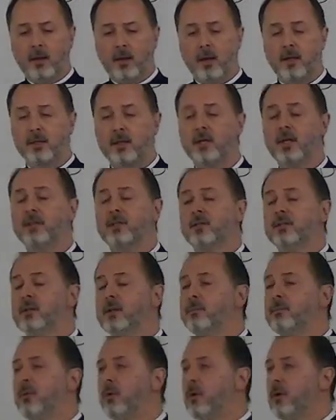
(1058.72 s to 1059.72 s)
Because it's an
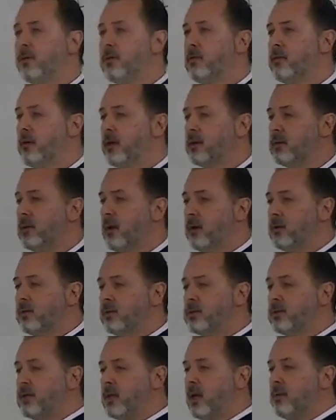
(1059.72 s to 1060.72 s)
important thing to
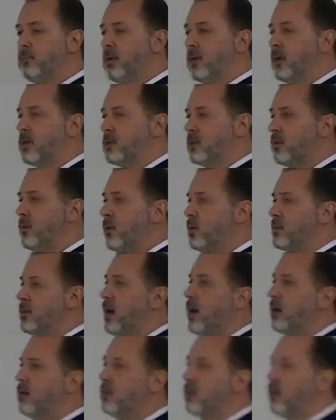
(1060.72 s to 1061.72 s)
understand because, of course,
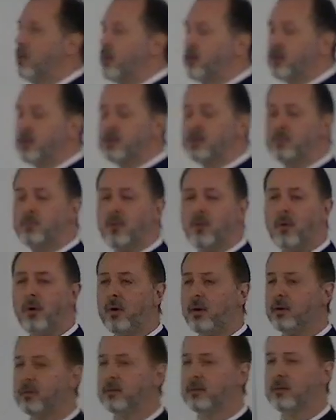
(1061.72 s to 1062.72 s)
our Lord is
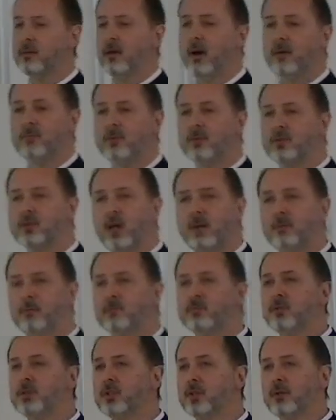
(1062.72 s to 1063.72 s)
born of the tribe
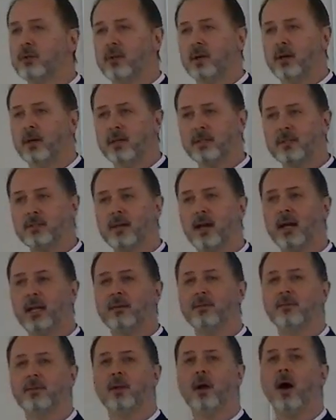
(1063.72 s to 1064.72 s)
of Judah. He's not
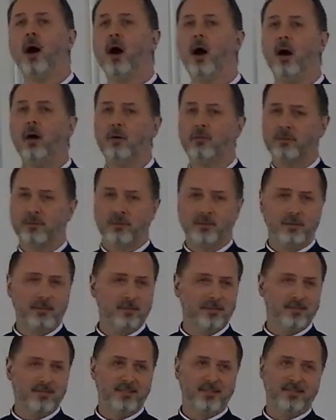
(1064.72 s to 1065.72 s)
even of
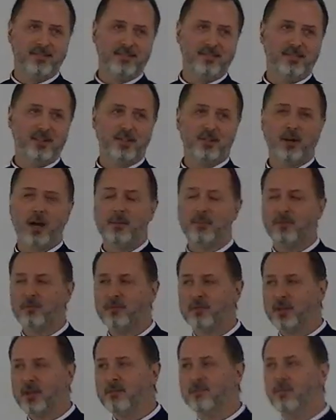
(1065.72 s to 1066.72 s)
the tribe
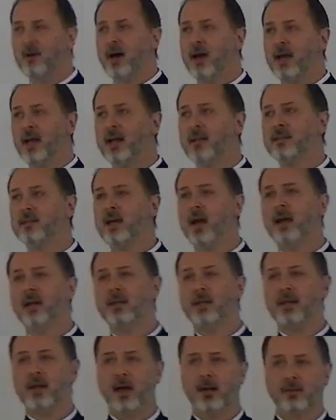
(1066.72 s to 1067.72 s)
of Levi, and yet
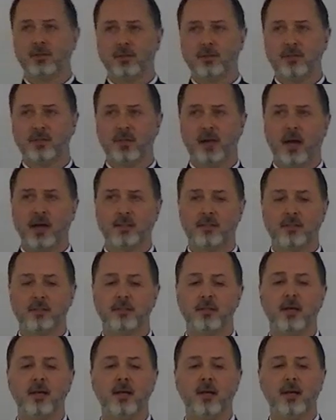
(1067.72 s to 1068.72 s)
he
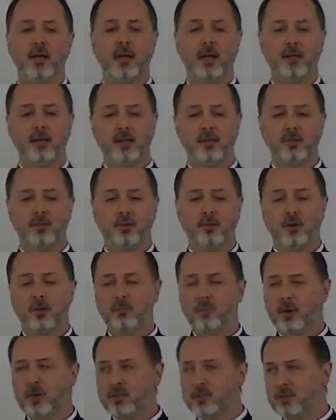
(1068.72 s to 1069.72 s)
exercises an eternal
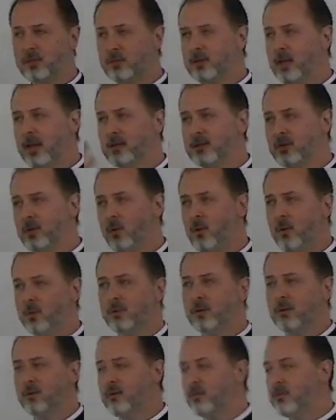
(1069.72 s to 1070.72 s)
priesthood. That's a
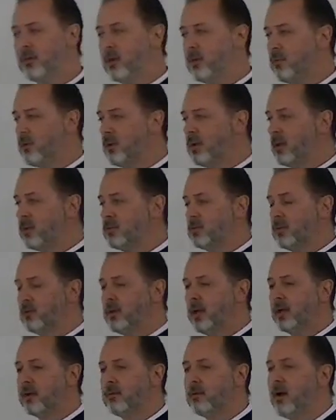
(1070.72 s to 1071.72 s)
whole other thing we'll get to
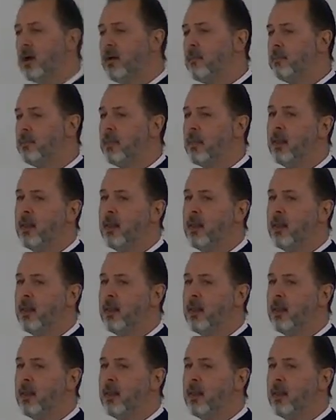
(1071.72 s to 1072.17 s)
later on.